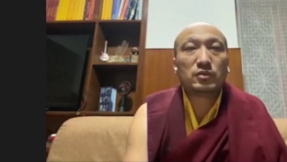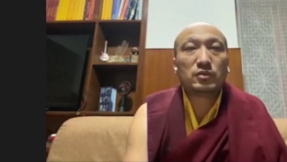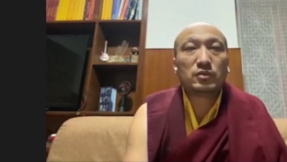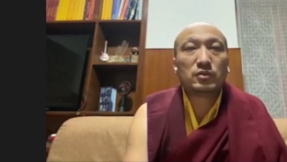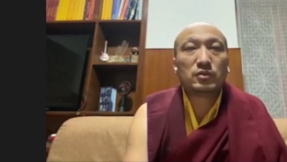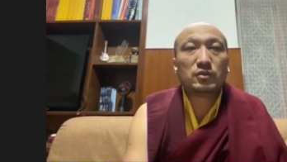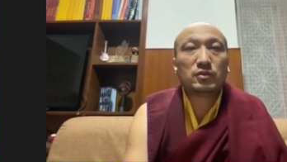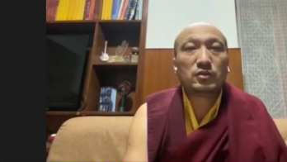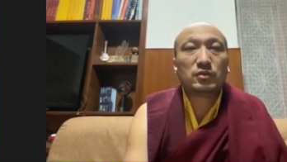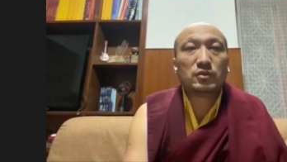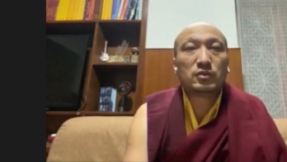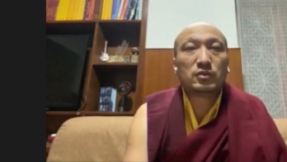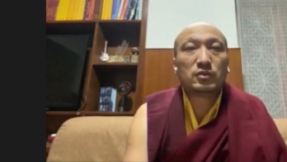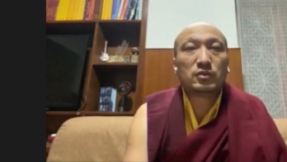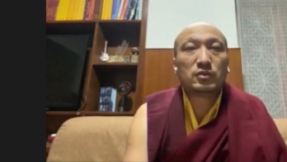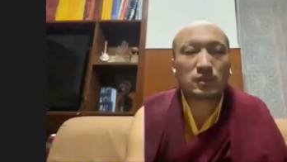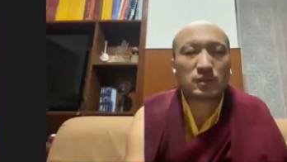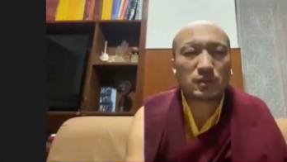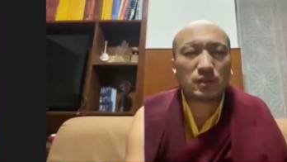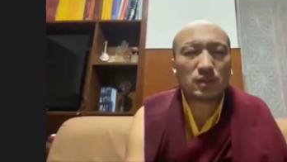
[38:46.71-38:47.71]
So
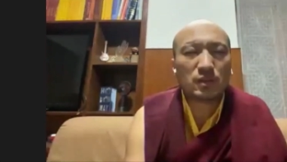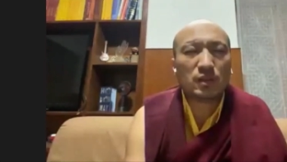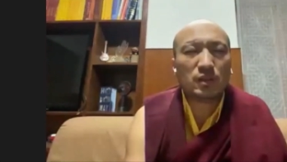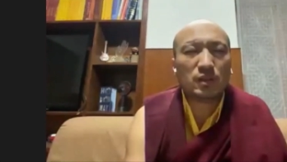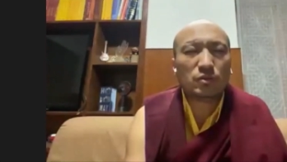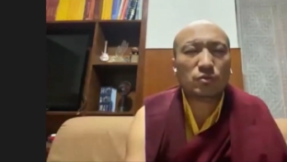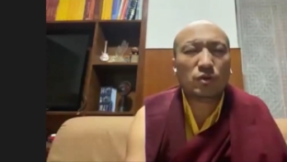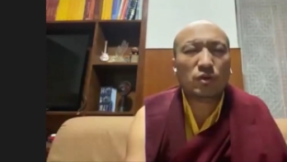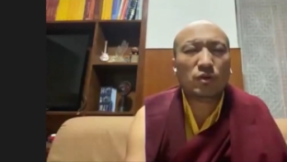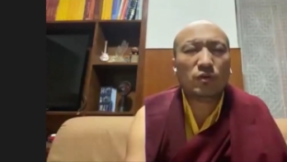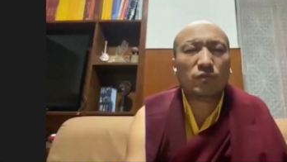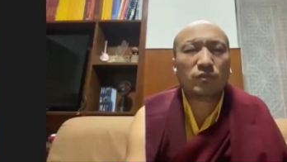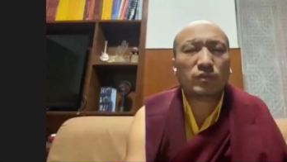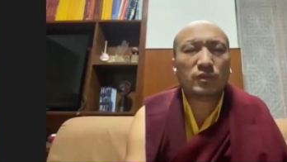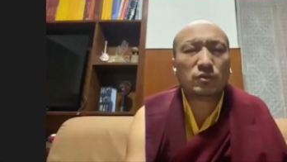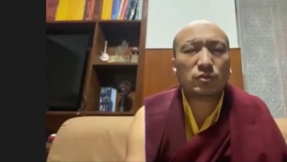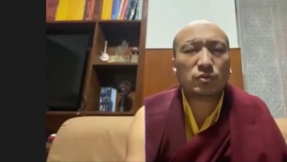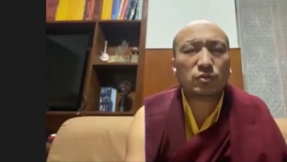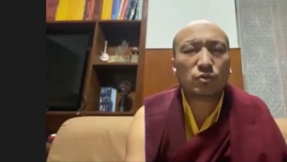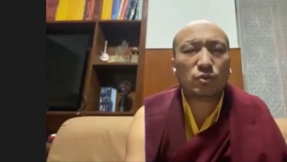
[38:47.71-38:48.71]
it's uh, you're
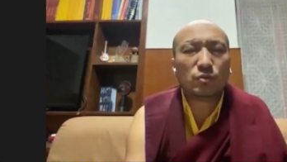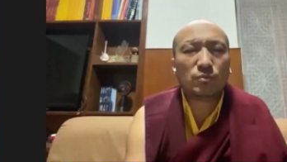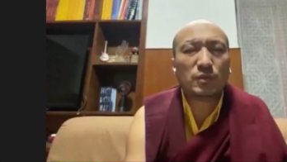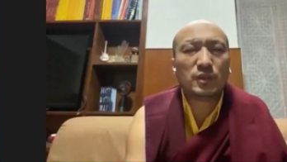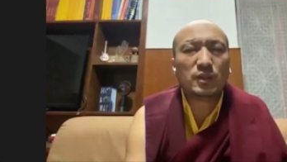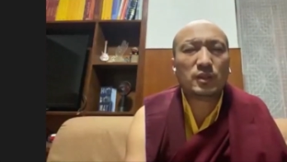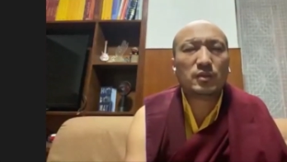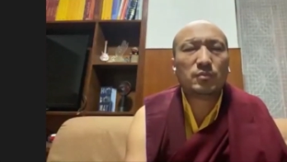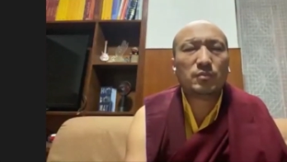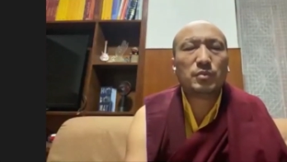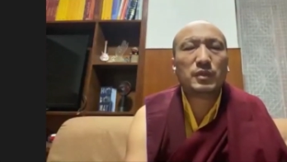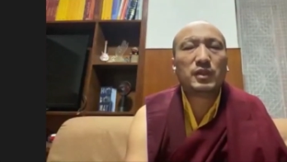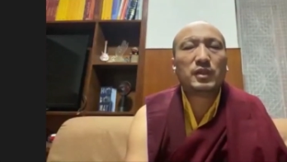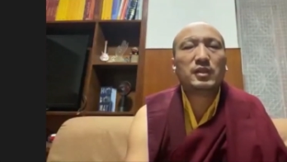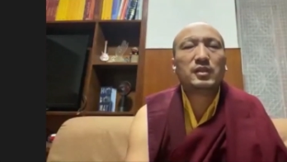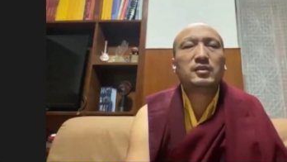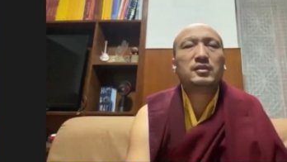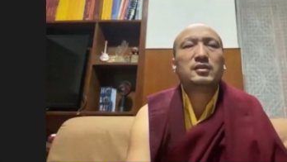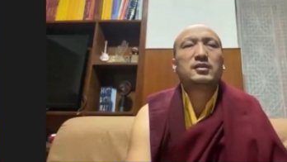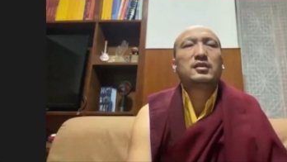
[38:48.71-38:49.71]
offering to so many
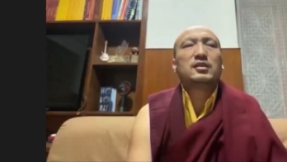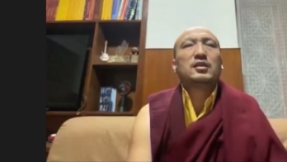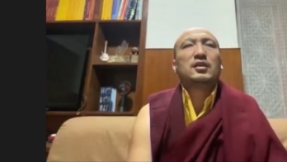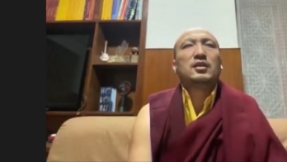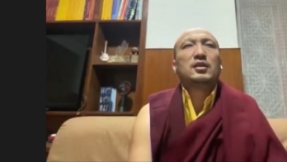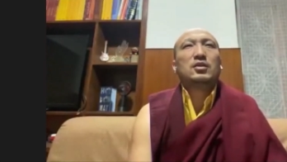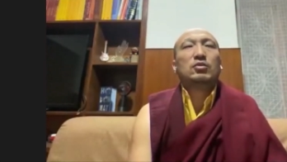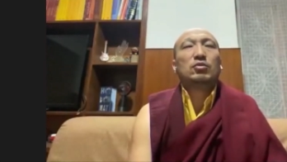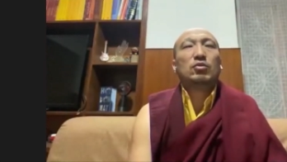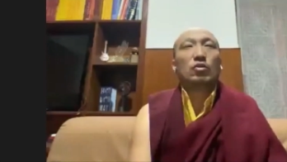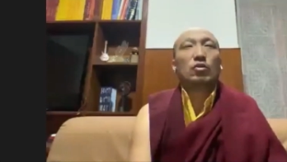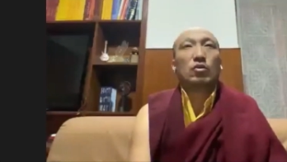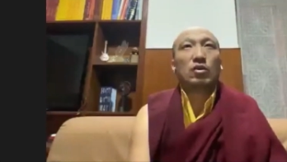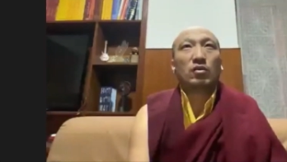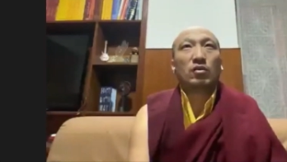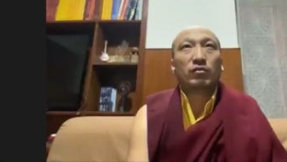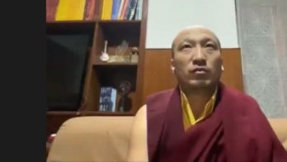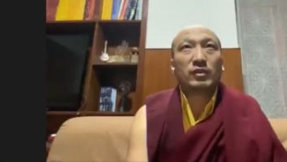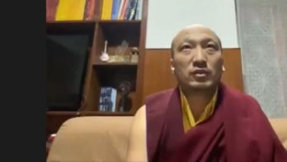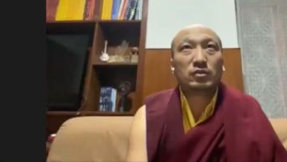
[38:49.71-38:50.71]
beings, you're
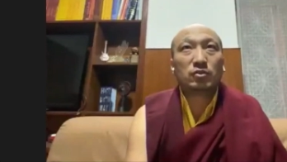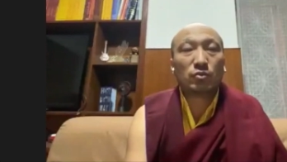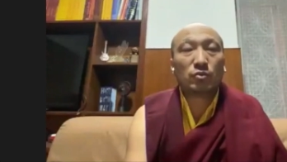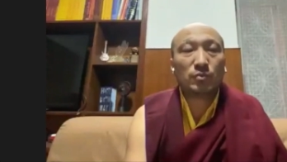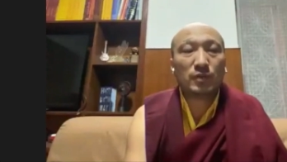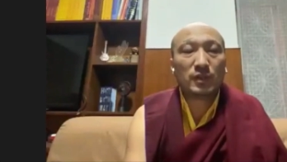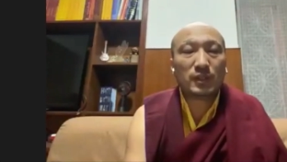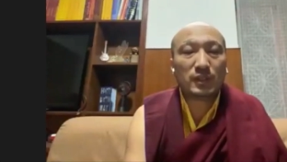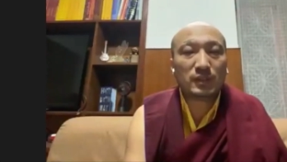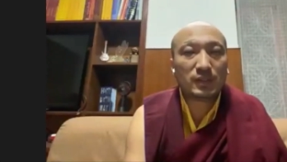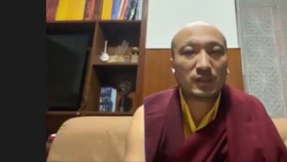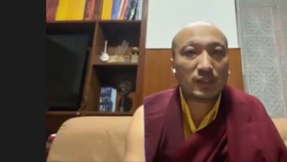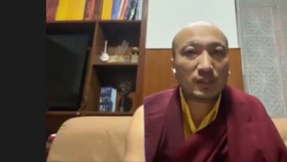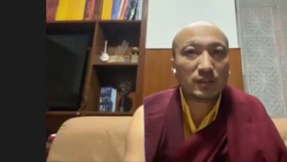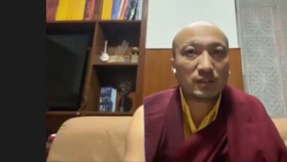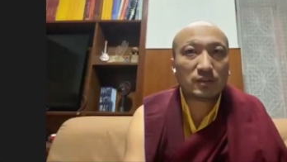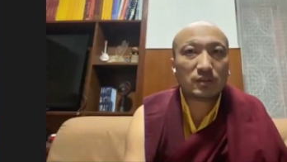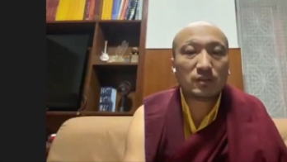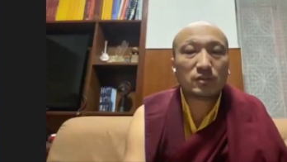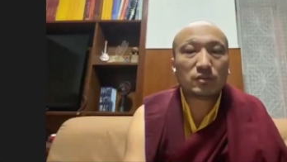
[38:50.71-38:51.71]
offering so many
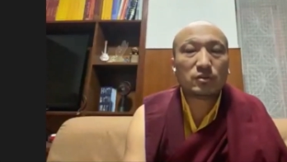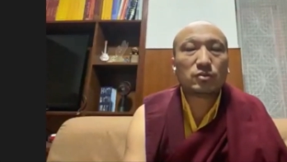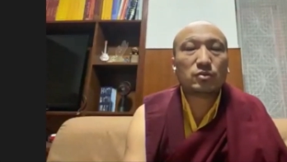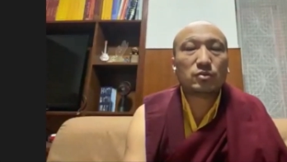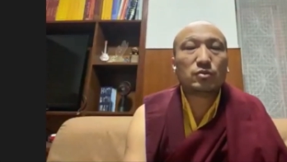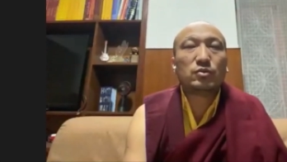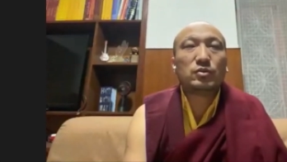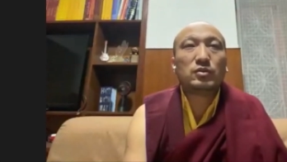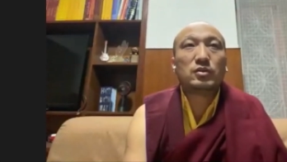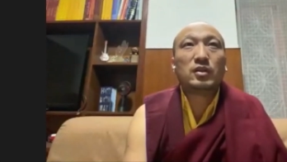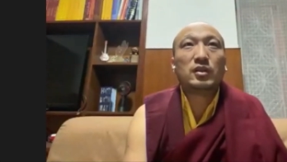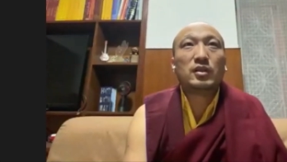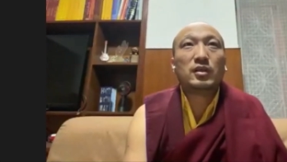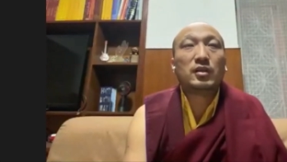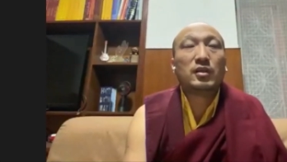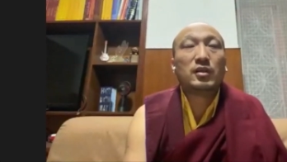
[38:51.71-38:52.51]
things. So the